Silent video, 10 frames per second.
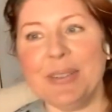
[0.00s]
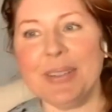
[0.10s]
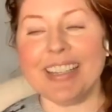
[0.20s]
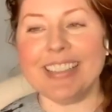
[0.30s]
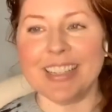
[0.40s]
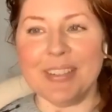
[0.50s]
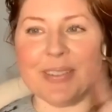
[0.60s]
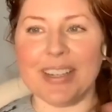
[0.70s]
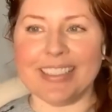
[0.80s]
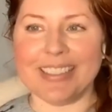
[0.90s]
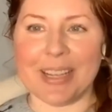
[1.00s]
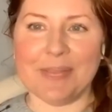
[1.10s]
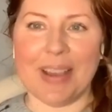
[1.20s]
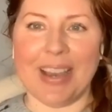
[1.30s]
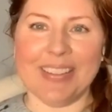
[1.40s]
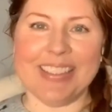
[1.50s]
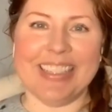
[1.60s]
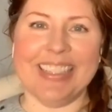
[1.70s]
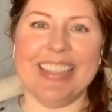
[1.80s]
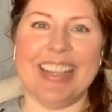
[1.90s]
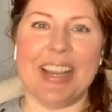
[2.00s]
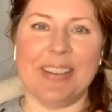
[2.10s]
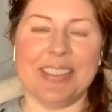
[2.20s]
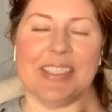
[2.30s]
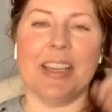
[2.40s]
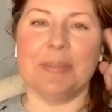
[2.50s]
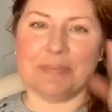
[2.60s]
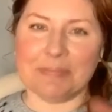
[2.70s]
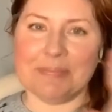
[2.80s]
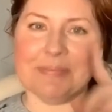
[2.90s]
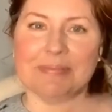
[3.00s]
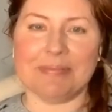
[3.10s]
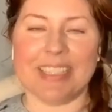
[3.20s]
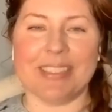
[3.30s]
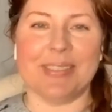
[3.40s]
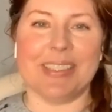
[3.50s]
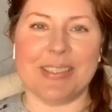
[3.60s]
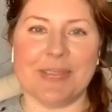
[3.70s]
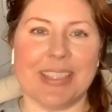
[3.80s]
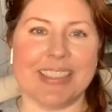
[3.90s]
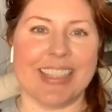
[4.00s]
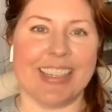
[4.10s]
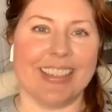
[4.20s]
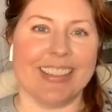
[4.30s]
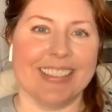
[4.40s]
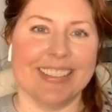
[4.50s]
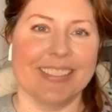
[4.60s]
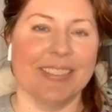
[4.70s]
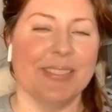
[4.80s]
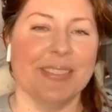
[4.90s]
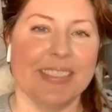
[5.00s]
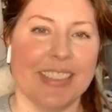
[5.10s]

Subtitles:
we identified a dead mouse. And then I was like, that's what it smells like. Yeah.